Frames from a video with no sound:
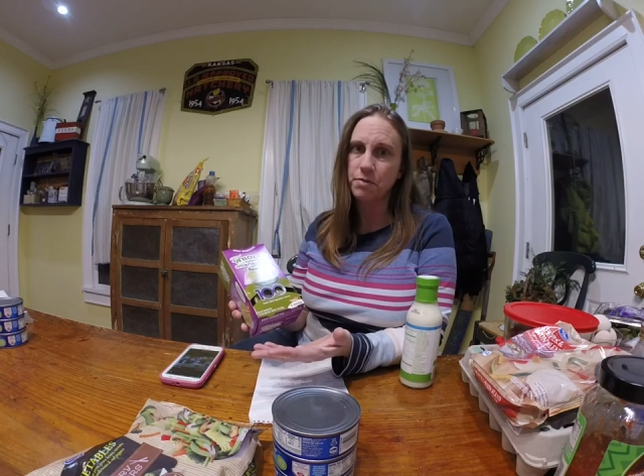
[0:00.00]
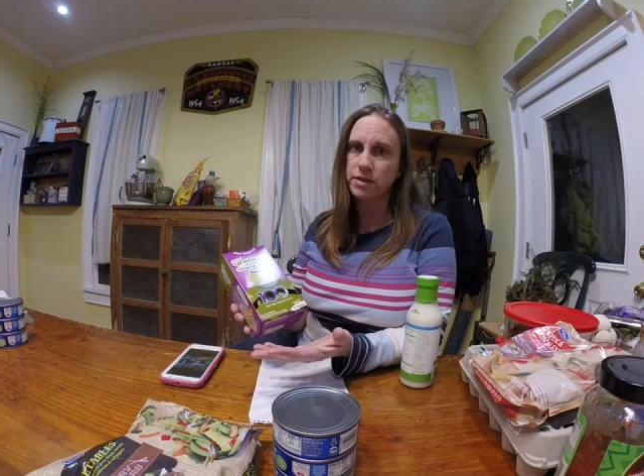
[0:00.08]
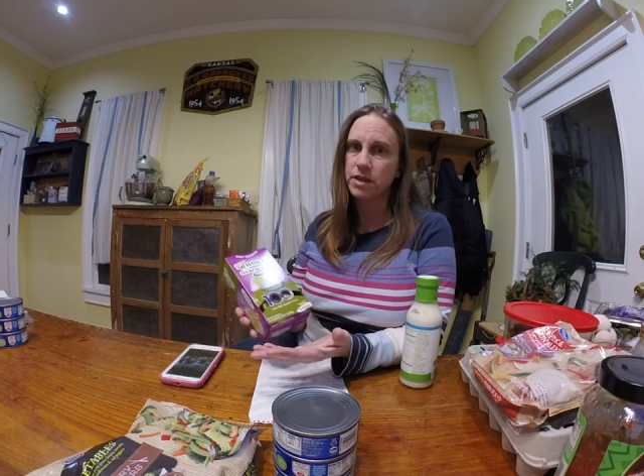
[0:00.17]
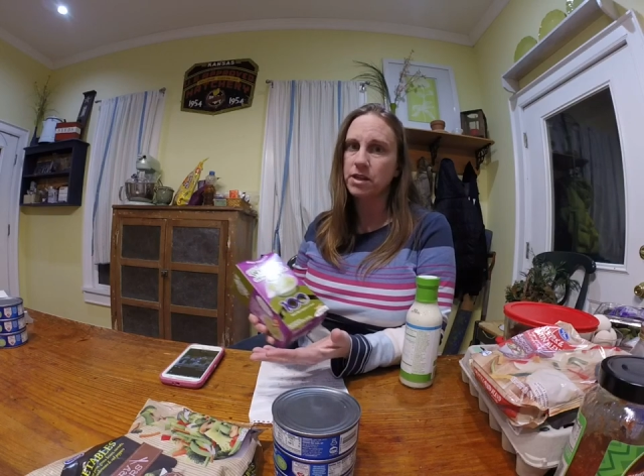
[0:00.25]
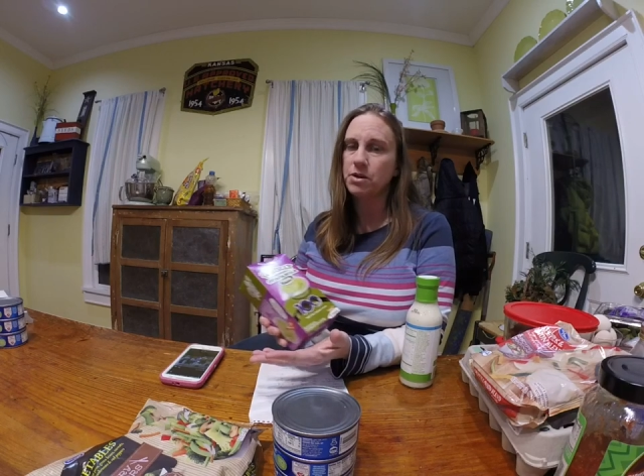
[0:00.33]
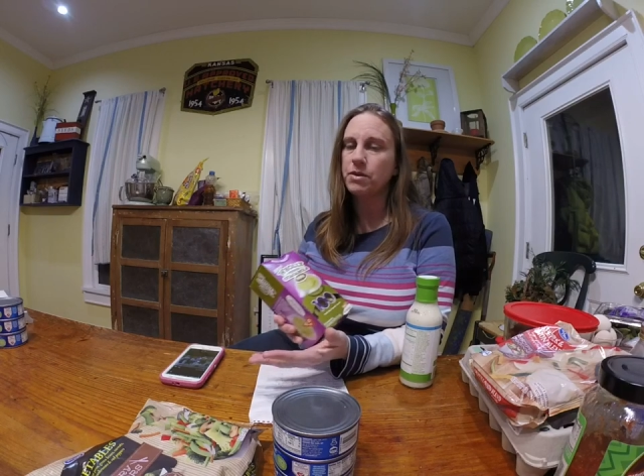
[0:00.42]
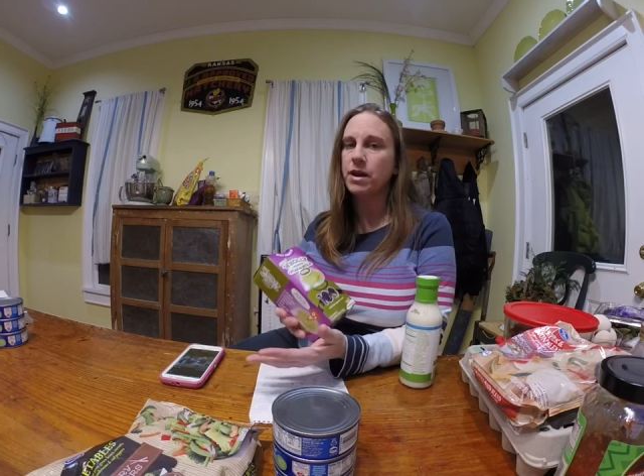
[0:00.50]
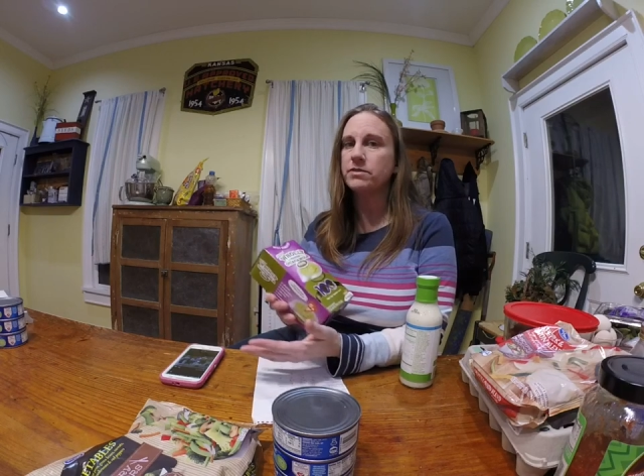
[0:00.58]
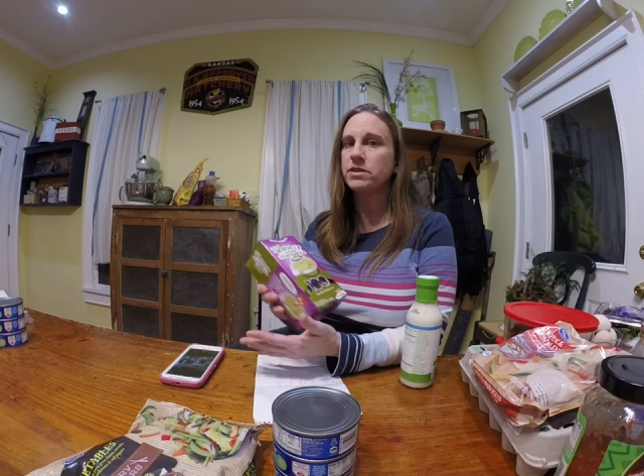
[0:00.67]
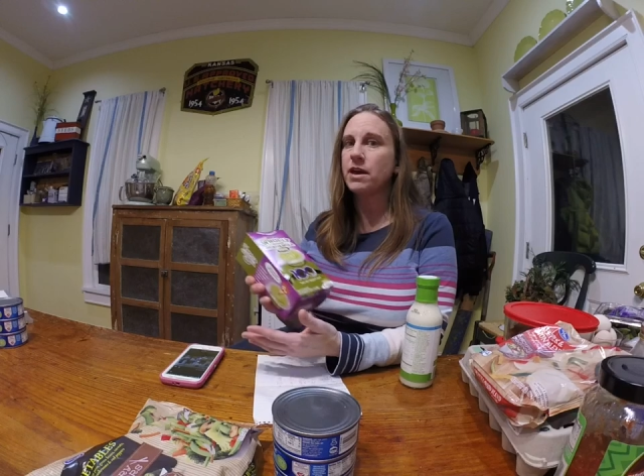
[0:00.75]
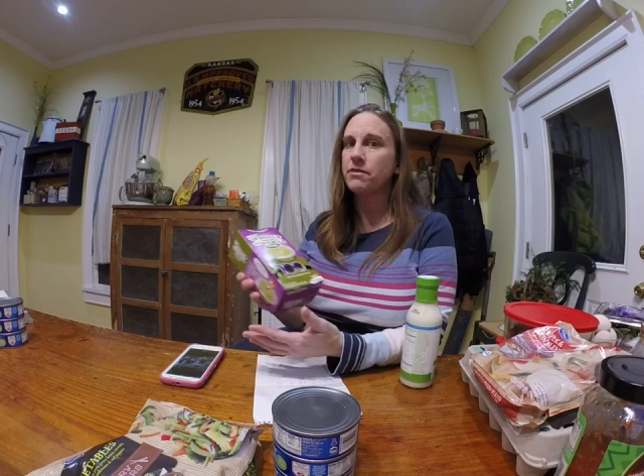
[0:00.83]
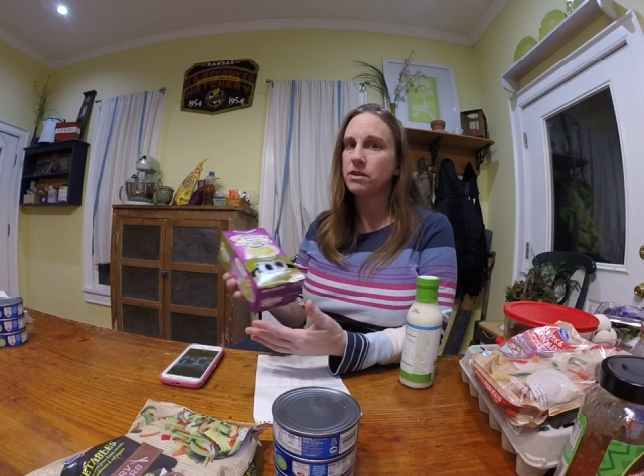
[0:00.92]
but then you would have
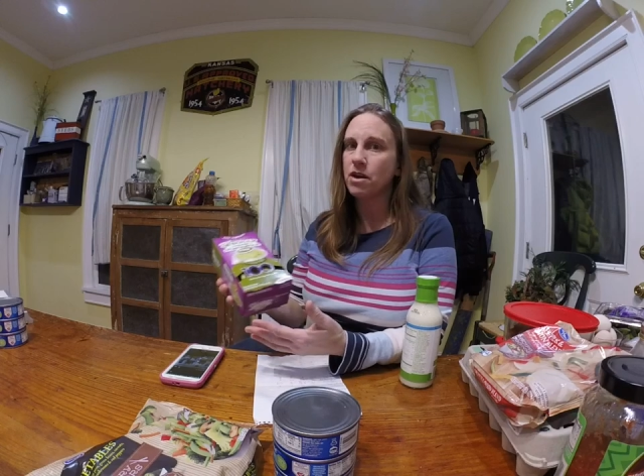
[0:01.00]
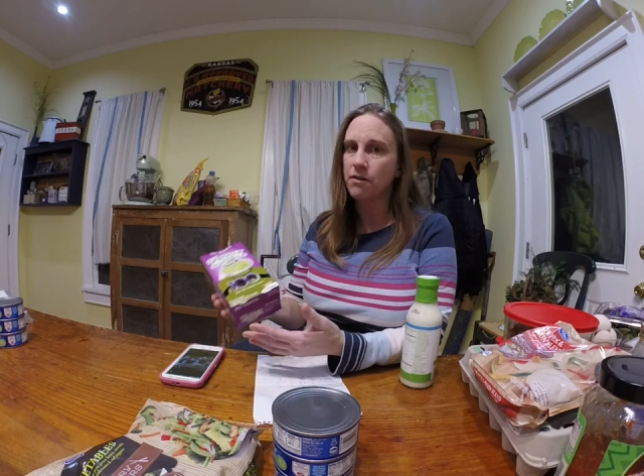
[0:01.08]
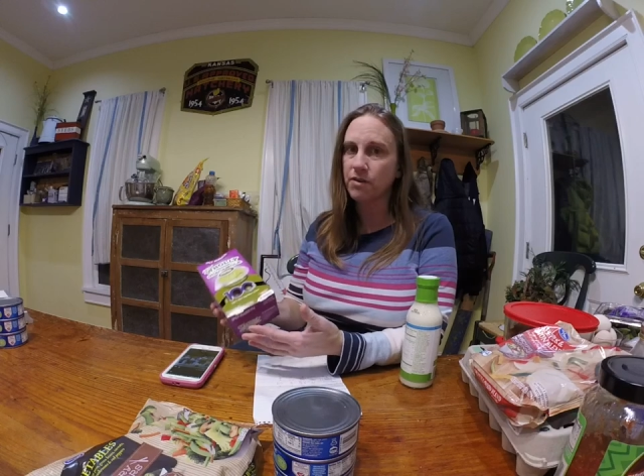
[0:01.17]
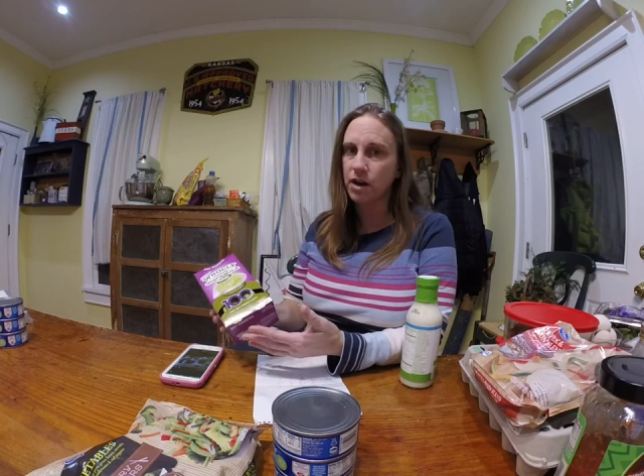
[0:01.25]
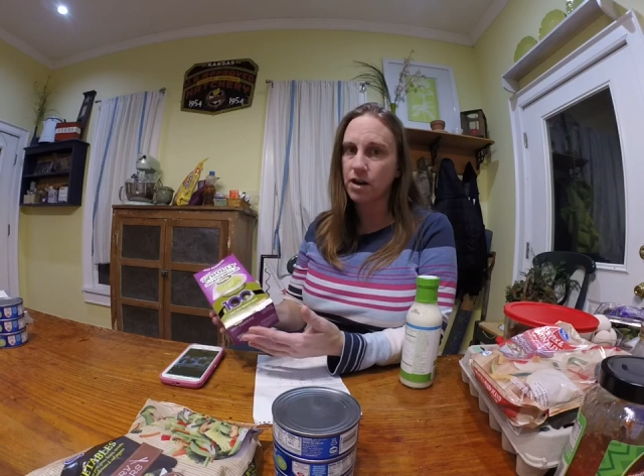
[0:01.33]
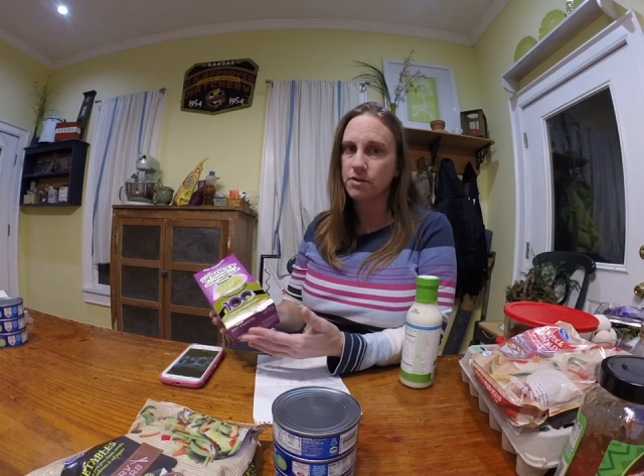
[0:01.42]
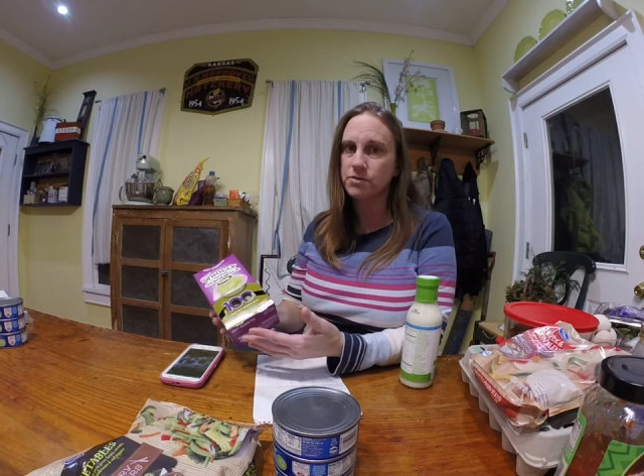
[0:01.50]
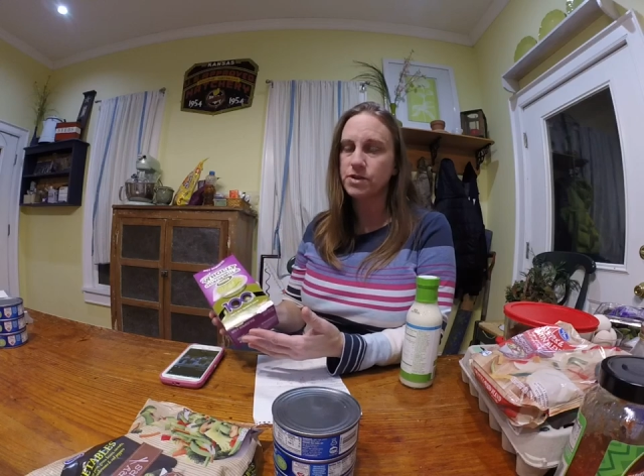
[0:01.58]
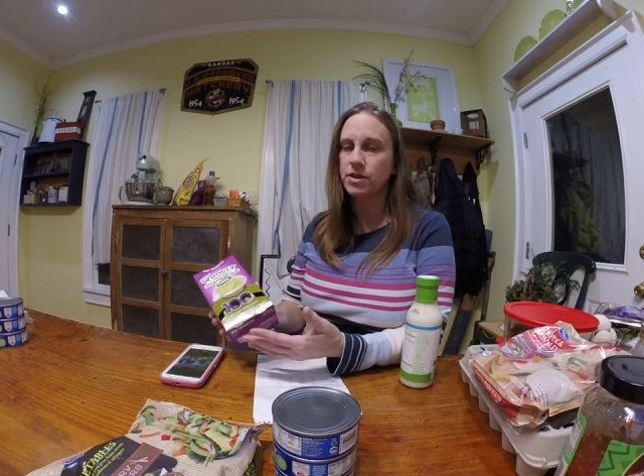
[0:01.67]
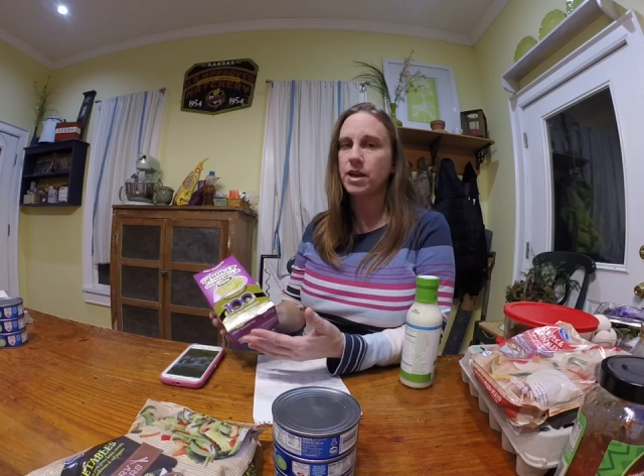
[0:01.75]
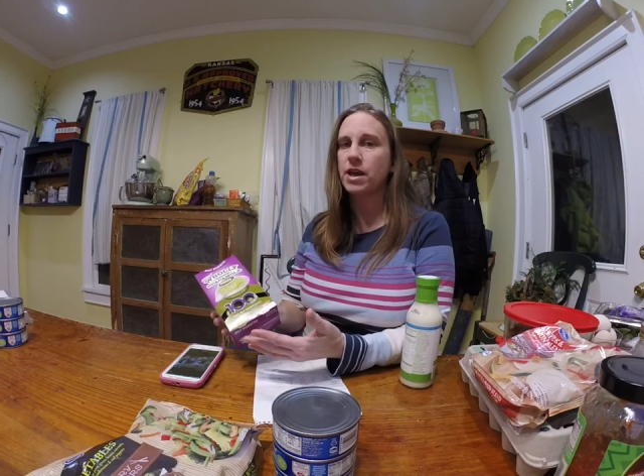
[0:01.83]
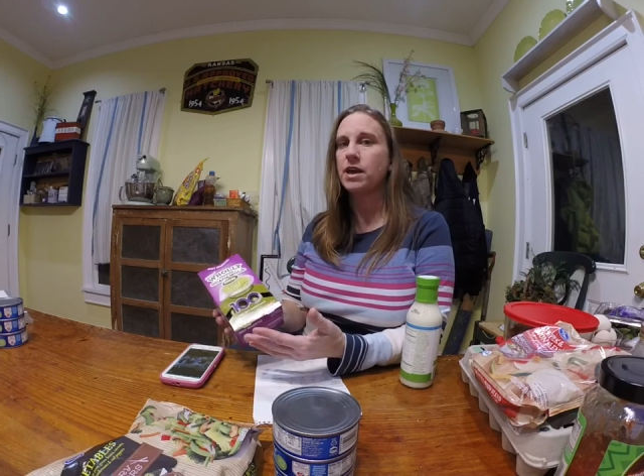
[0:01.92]
to have the avocados
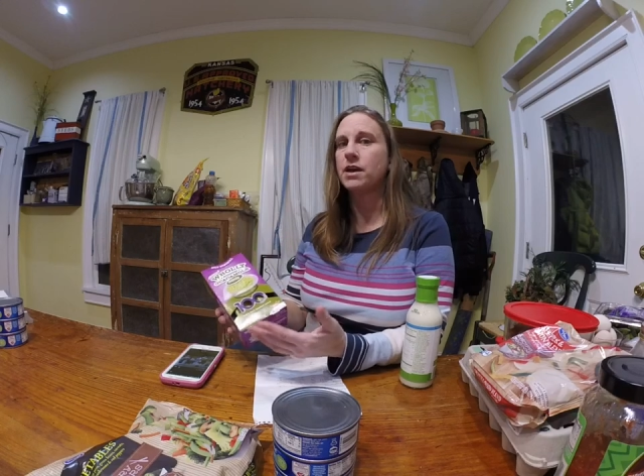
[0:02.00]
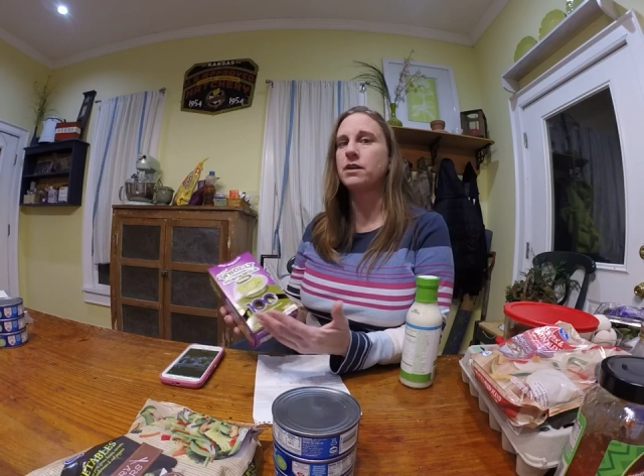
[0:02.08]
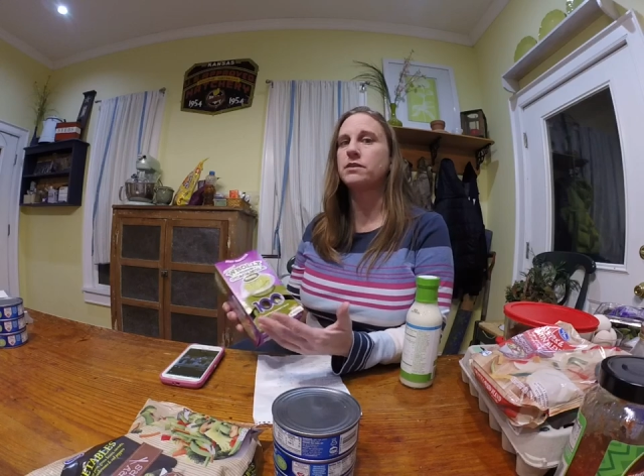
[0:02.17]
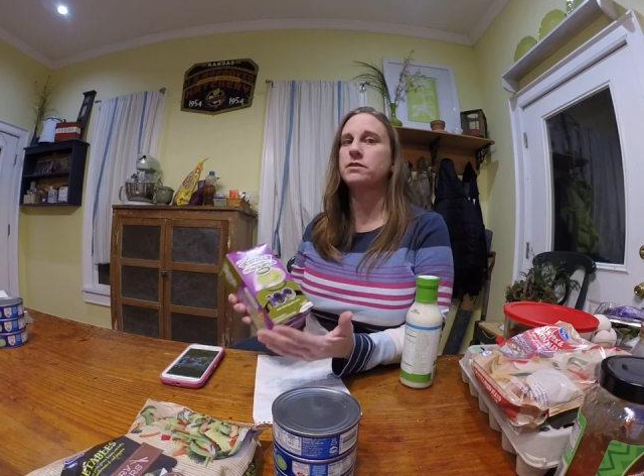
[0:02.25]
on hand.